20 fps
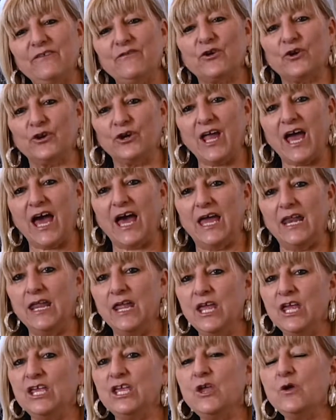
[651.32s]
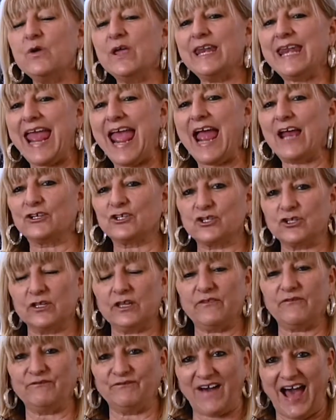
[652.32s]
it or not, you can actually
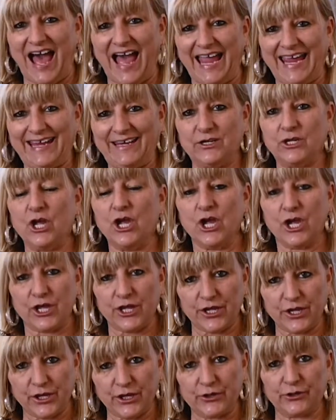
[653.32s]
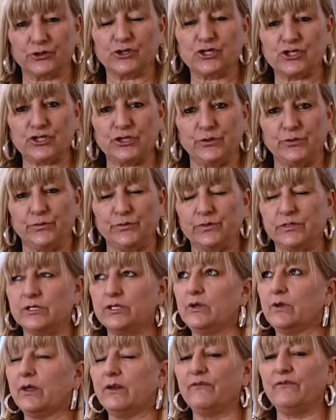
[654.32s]
find your shoes,
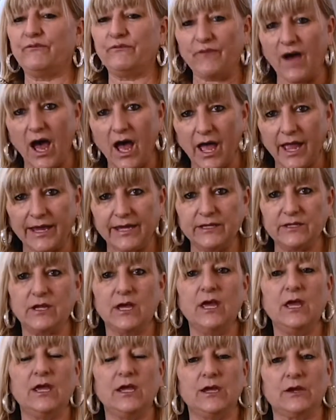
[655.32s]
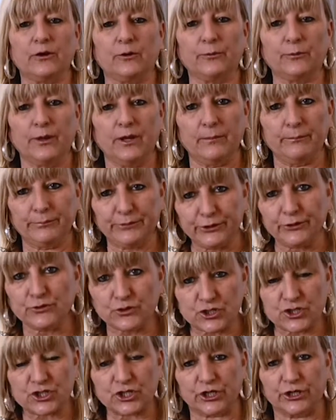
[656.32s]
you can find your blue
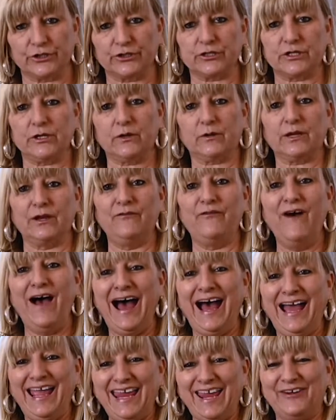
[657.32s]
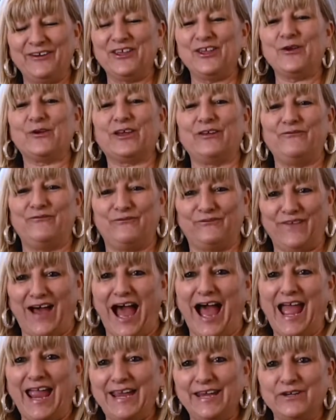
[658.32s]
shirt, you can
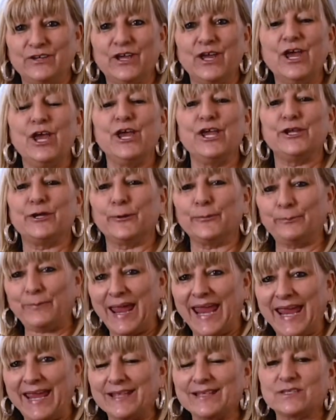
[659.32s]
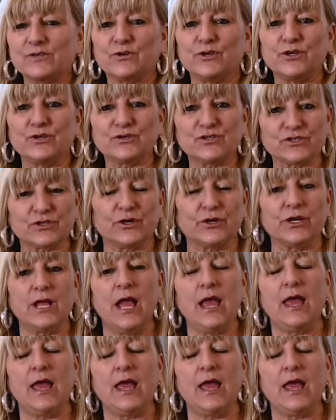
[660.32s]
find your pants or your skirt,